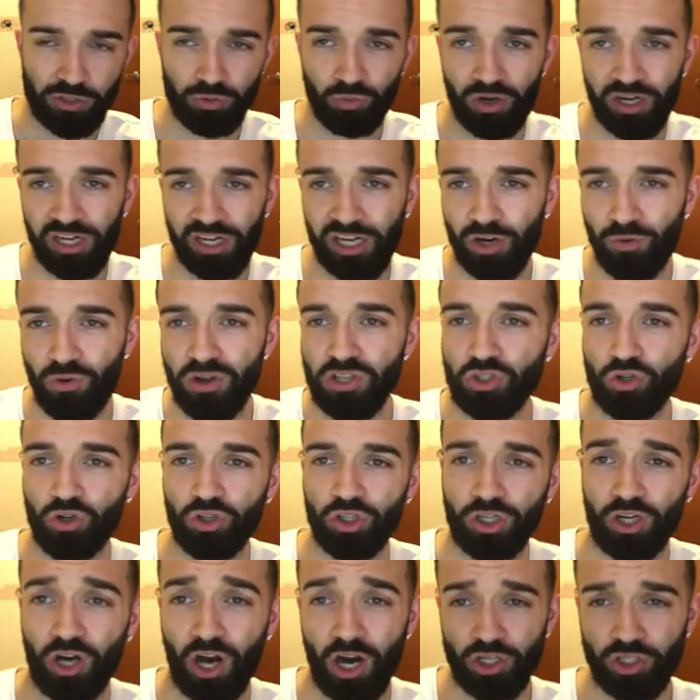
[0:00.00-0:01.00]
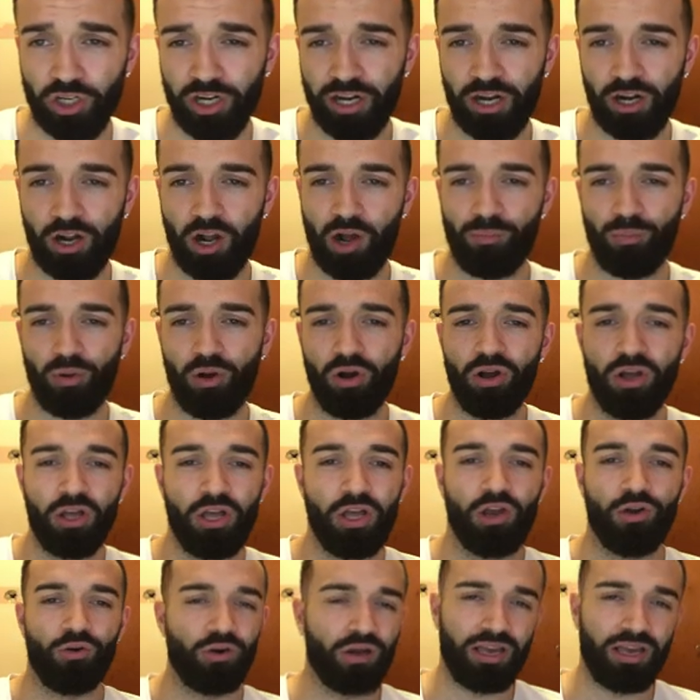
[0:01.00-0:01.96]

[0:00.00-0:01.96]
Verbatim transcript: It's one of your ways to go into Guardragon combo.